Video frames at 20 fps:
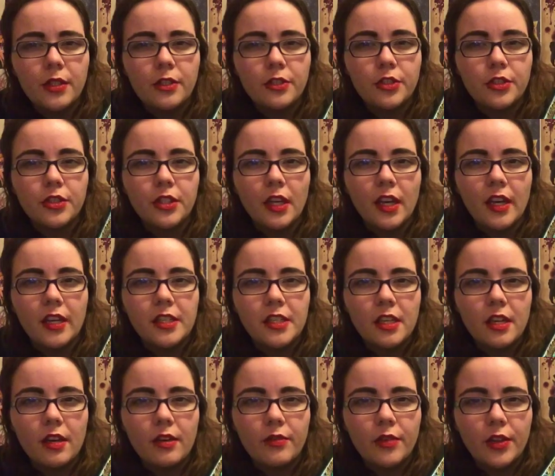an interesting
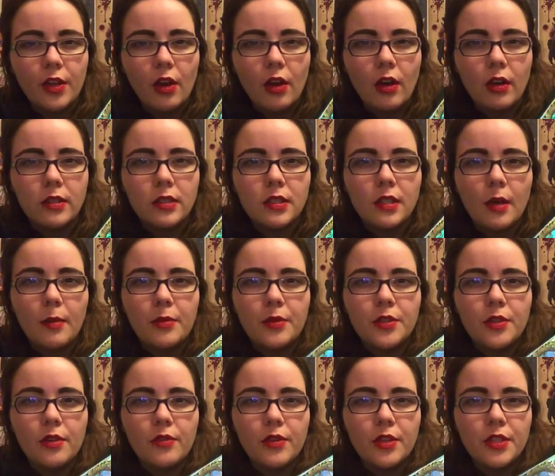idea for the
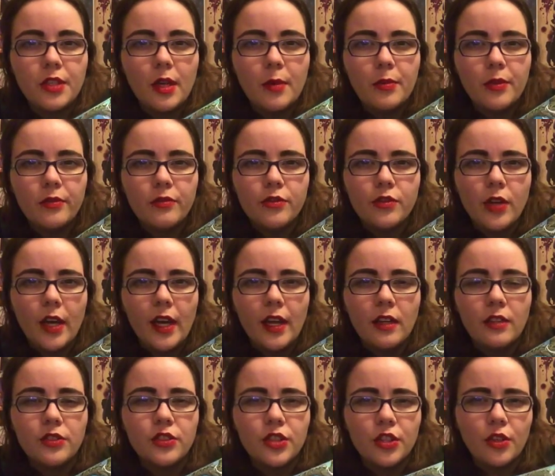concept of the type of
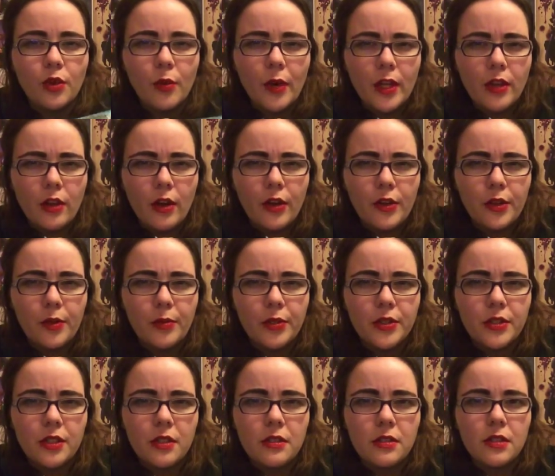dragons and the way the author
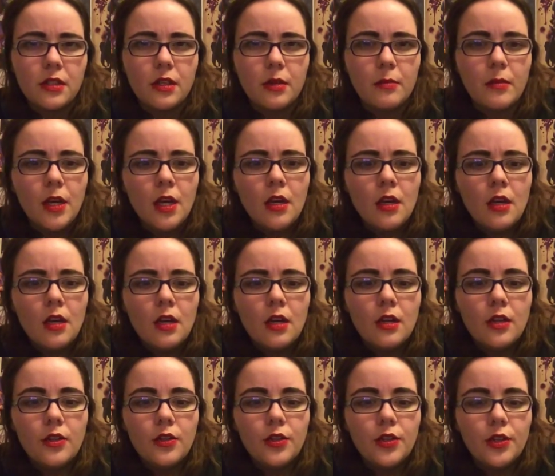presents them,
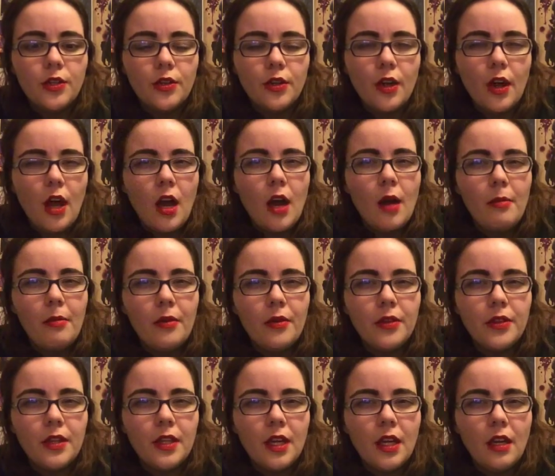there are a
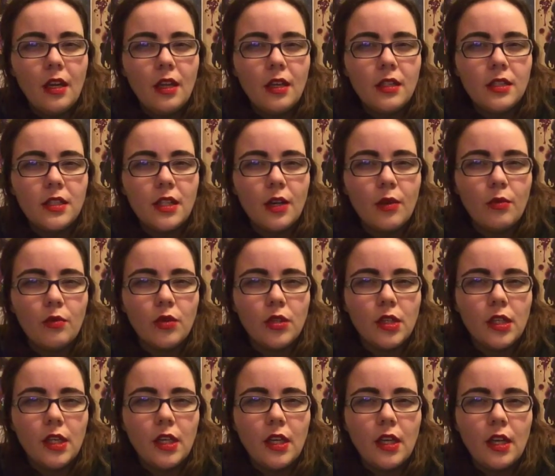couple things that
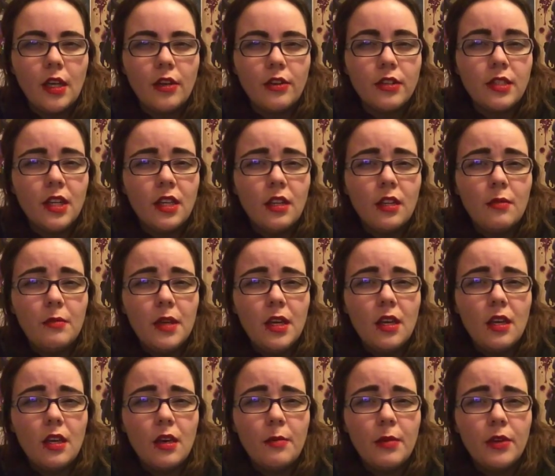really irritated
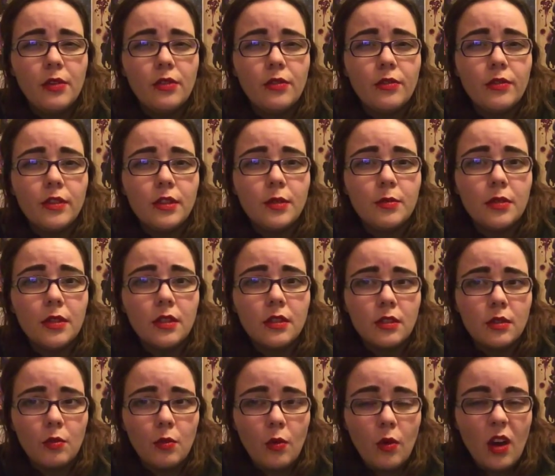me about the first book
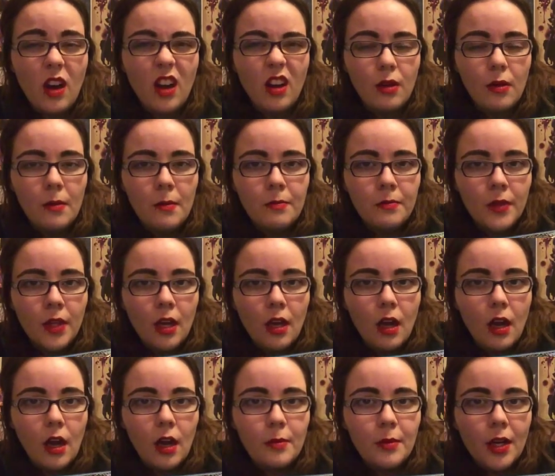as well.
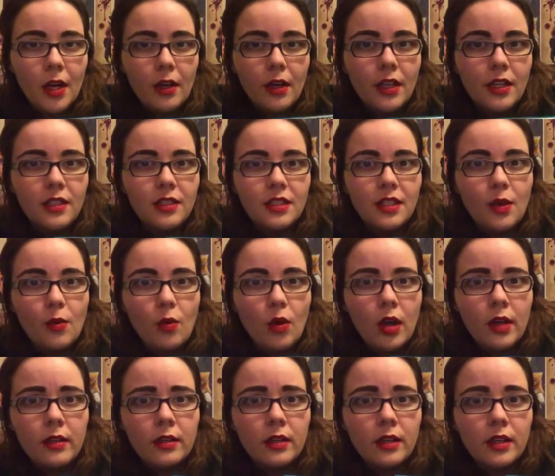I'm not going to say
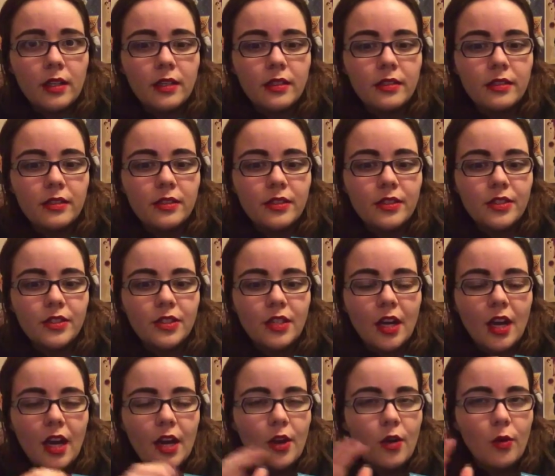what because
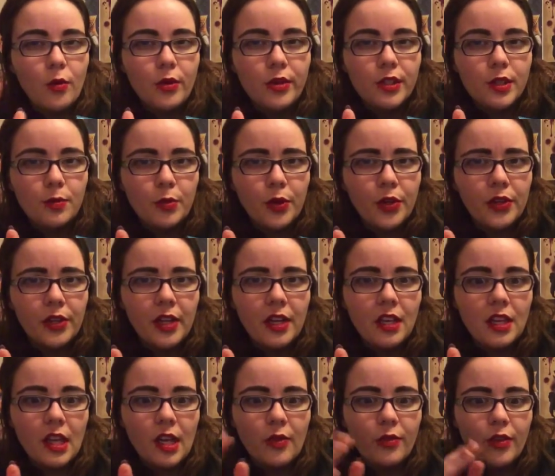I don't want to spoil
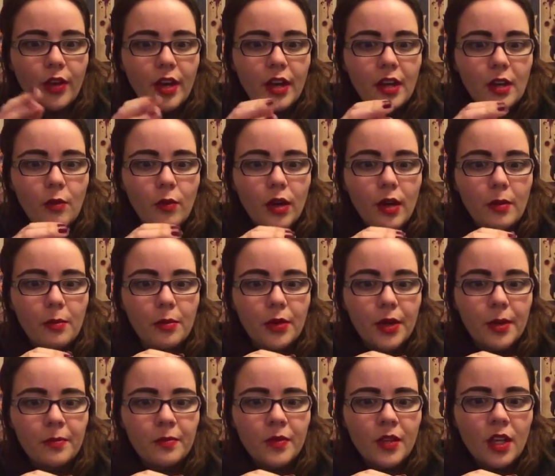anything for anyone,
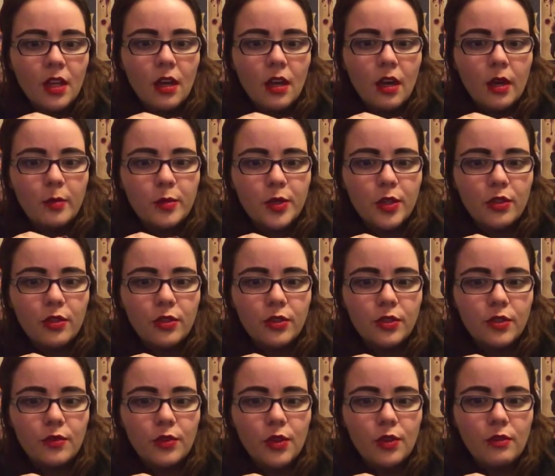but I'm sure
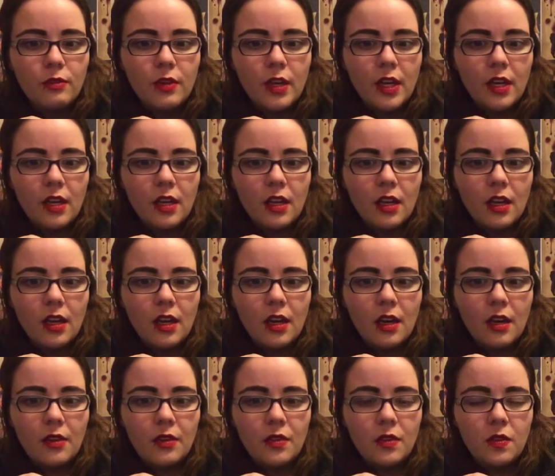those of you who read it,
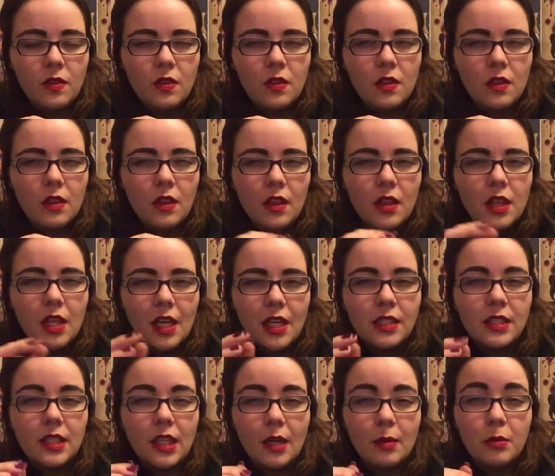the
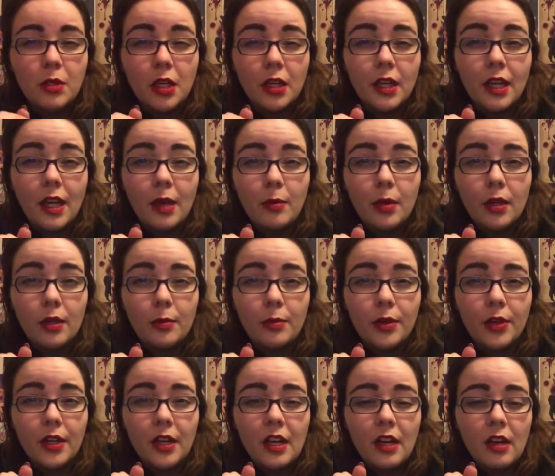things that I'm talking about are
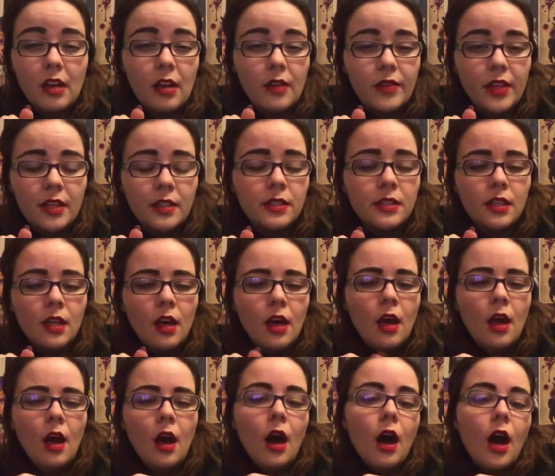pretty obvious.
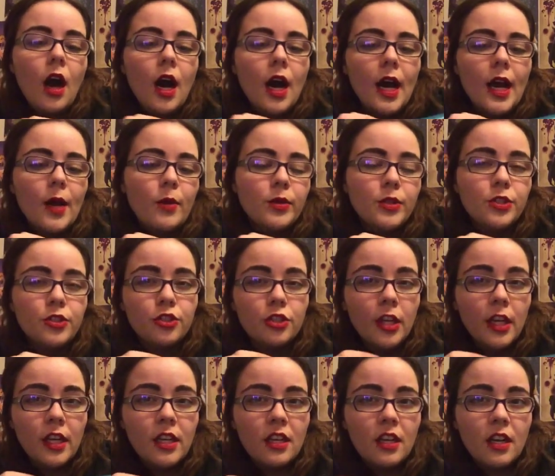I was
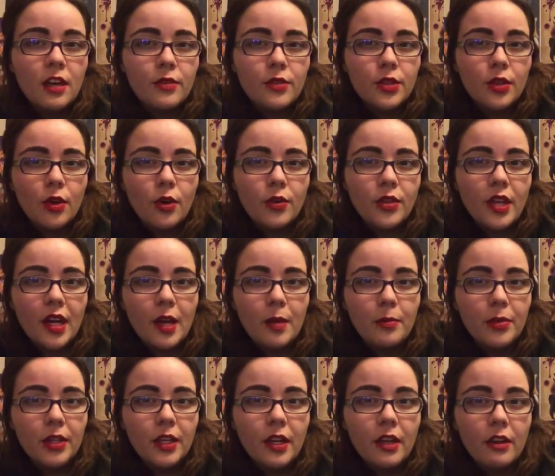intrigued enough, though, that I
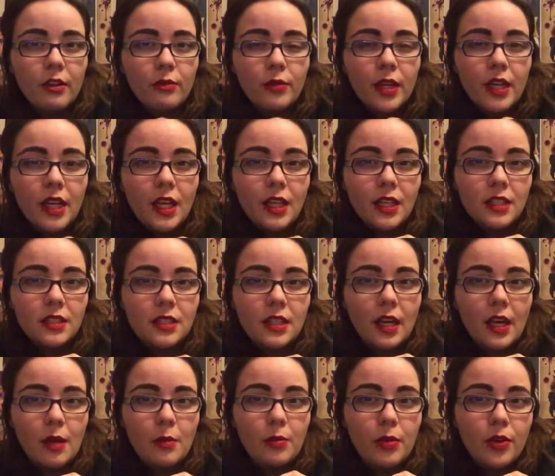plan on reading the
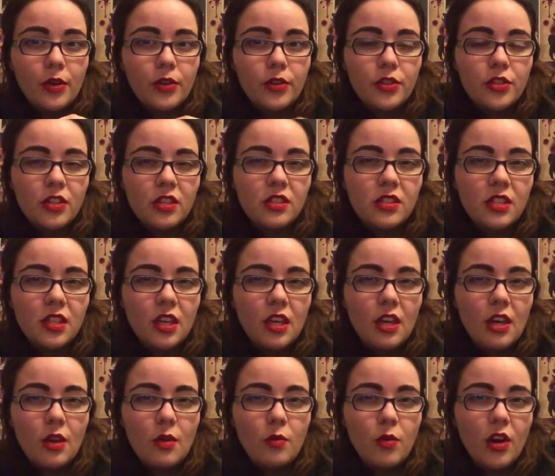second book to
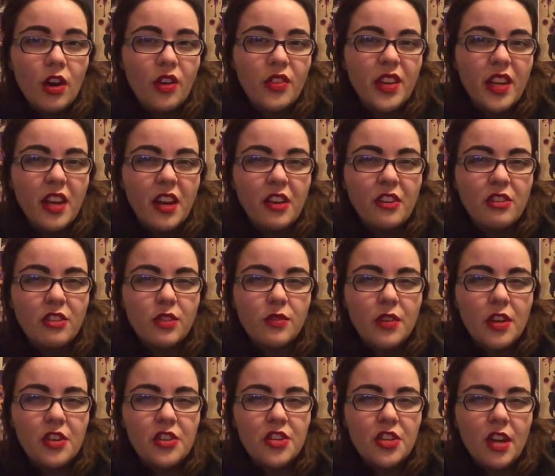see where all the characters
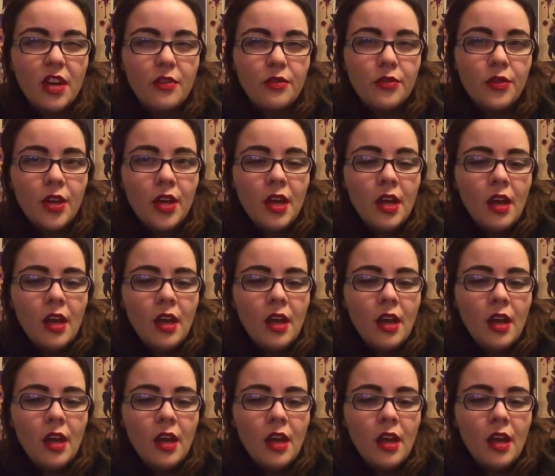finish off.